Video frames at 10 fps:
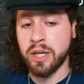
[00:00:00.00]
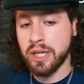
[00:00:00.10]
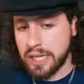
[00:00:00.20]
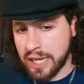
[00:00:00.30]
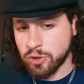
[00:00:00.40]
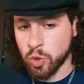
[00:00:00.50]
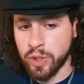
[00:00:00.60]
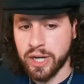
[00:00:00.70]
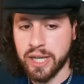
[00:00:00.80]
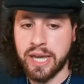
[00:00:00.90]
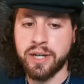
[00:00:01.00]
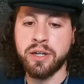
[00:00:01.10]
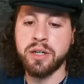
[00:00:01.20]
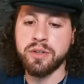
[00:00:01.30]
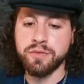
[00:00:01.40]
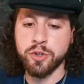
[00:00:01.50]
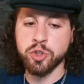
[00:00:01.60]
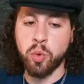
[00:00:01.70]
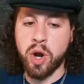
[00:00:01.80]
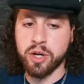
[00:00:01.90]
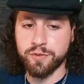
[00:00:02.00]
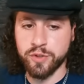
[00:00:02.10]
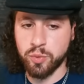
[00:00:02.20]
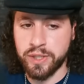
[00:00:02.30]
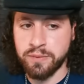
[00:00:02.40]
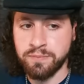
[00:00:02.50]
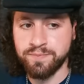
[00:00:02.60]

He ain't doing it again. Valter Walker for the win.